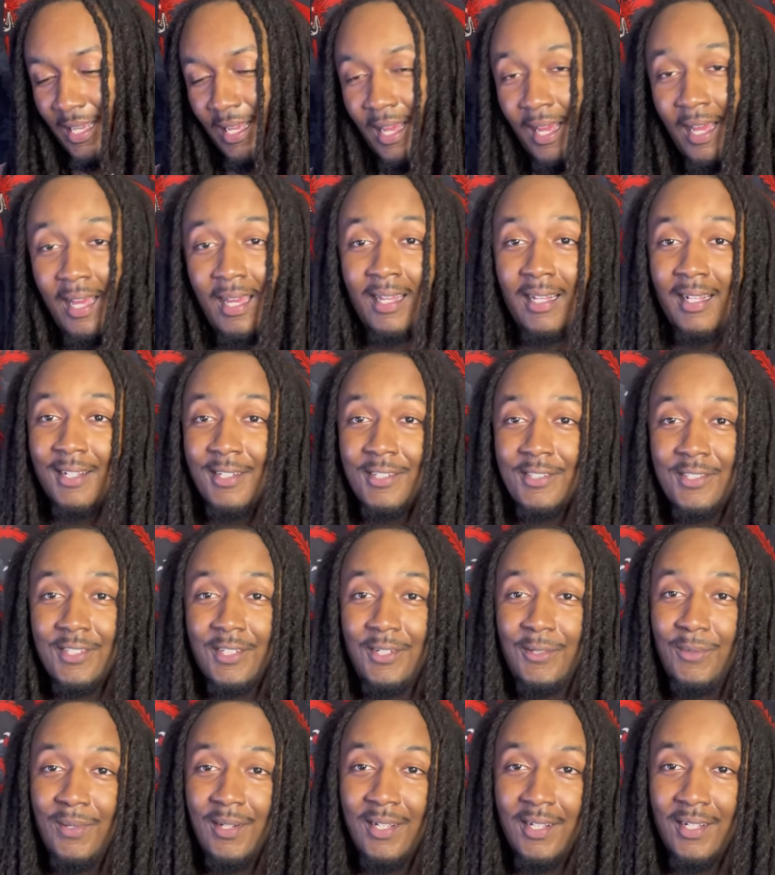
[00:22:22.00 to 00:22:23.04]
hey, let's
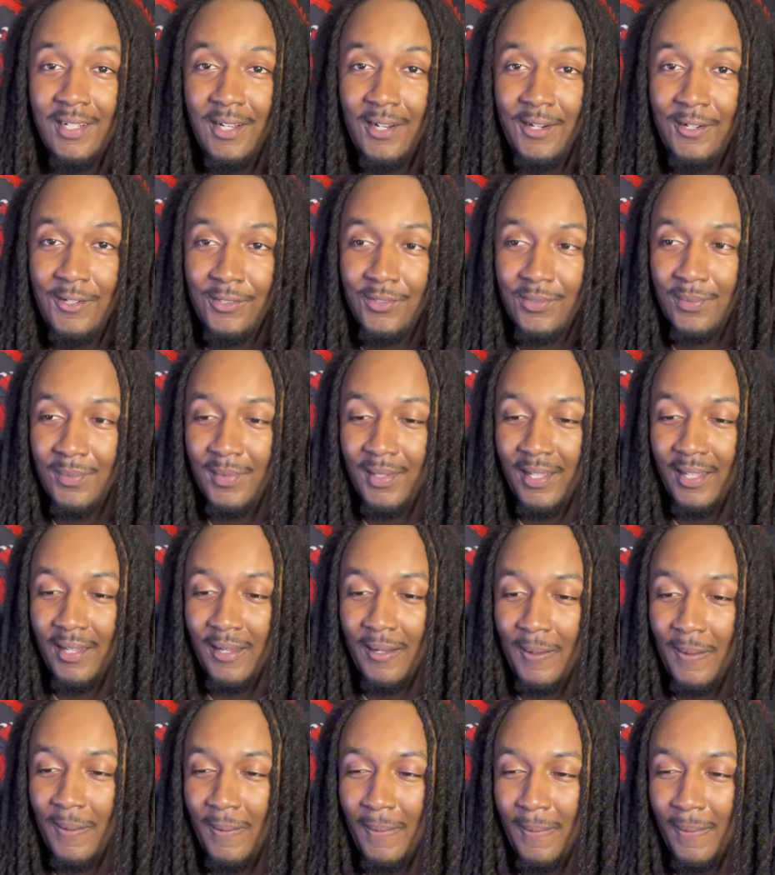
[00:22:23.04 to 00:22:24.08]
see where it goes from
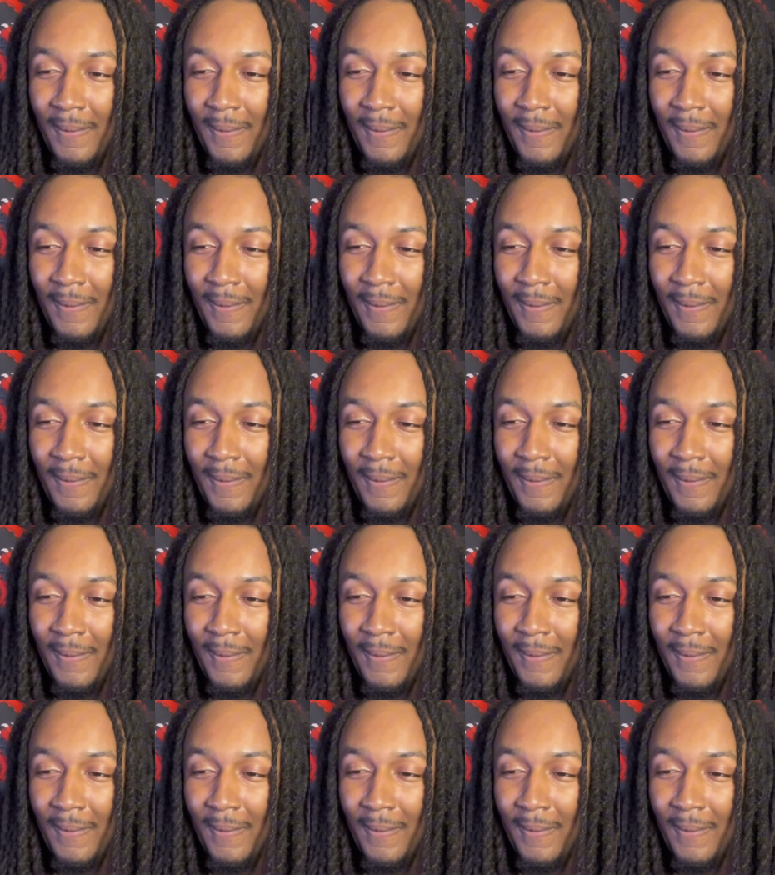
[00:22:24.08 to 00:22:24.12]
there.